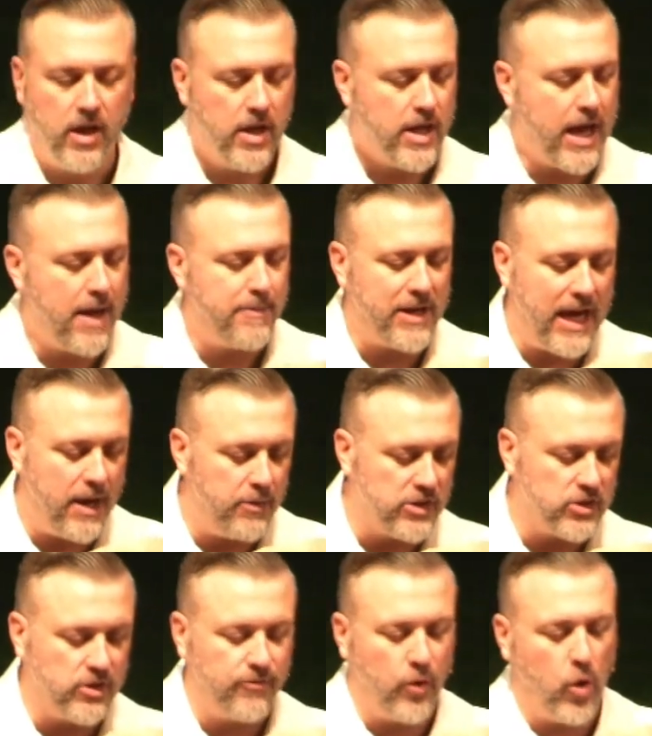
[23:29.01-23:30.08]
Yeah, but I was
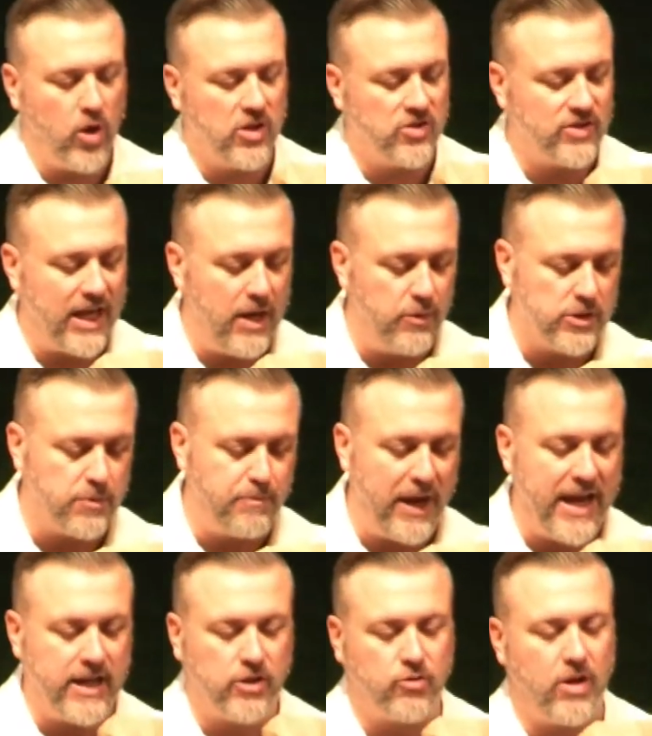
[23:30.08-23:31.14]
divorced, I was
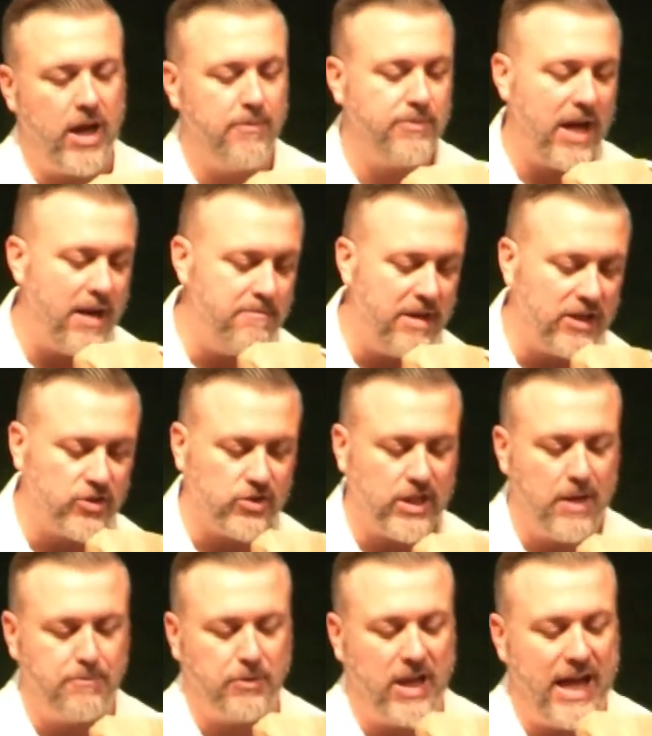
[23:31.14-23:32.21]
bankrupt, I messed
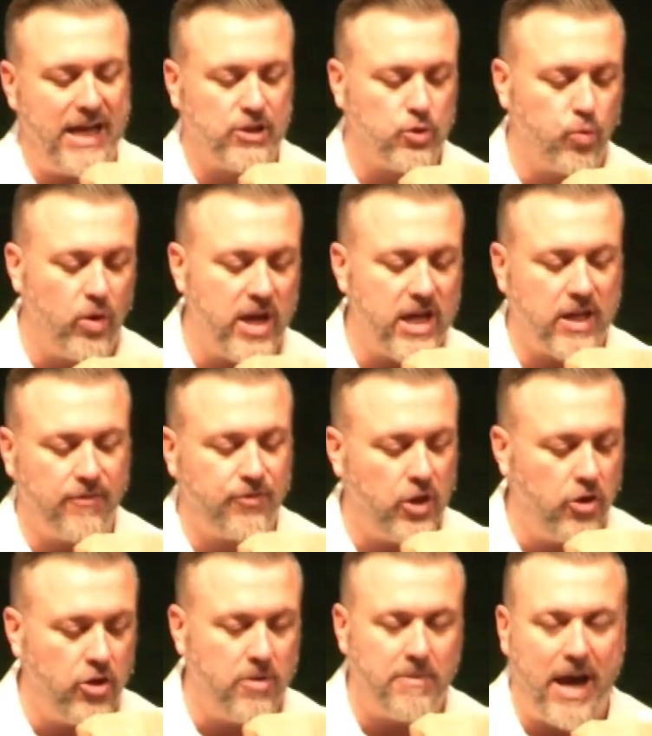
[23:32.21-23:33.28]
up last week. If
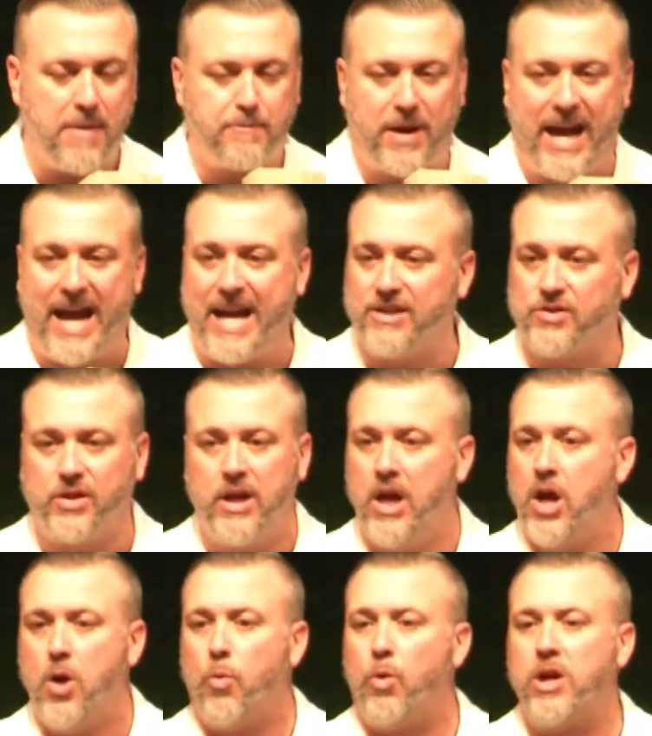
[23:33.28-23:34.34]
you knew my past,
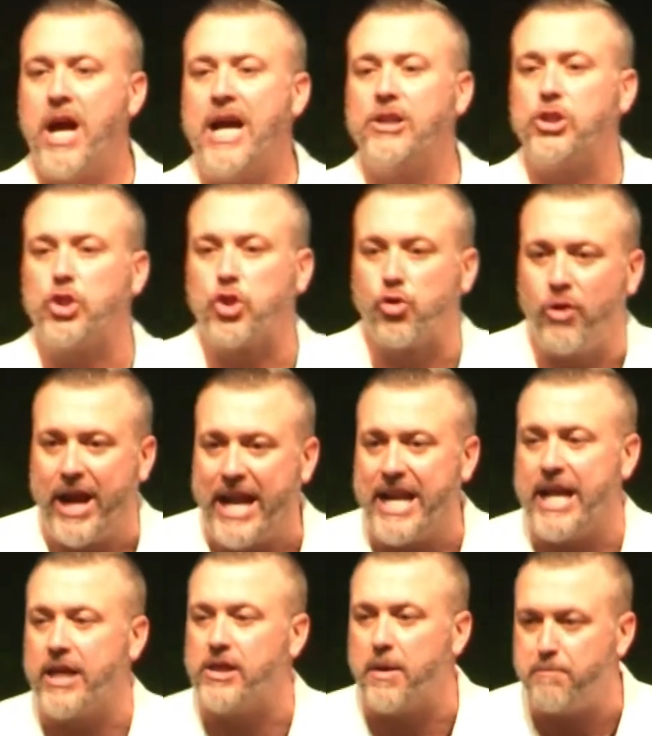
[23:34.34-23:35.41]
we're not
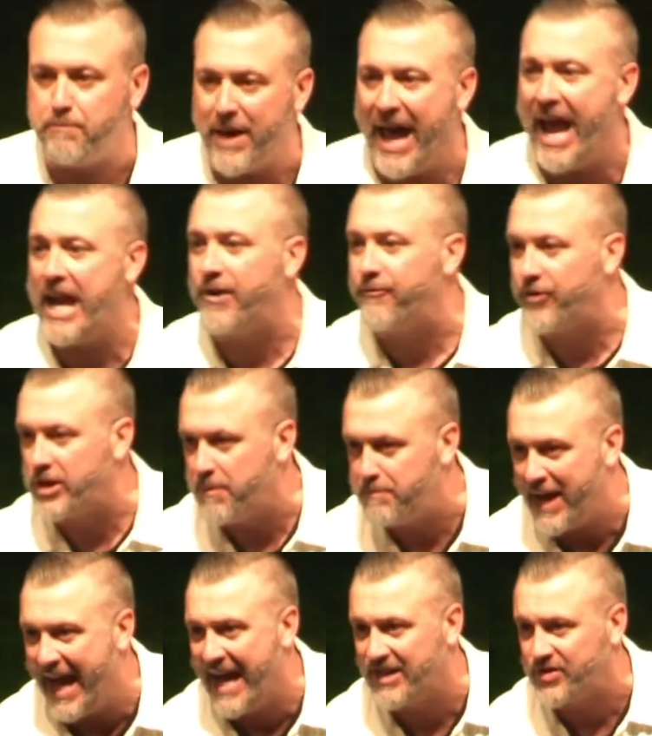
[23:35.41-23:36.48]
trading the bag for the
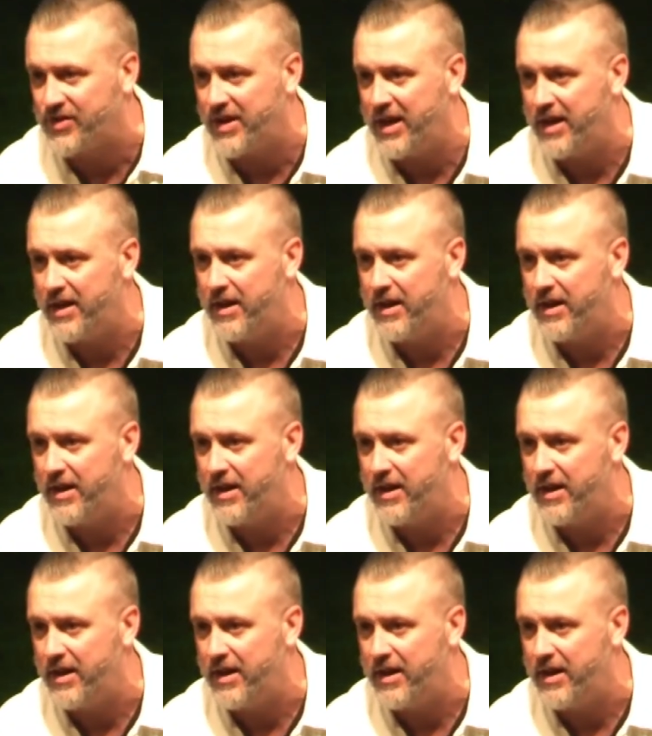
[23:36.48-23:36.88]
basket.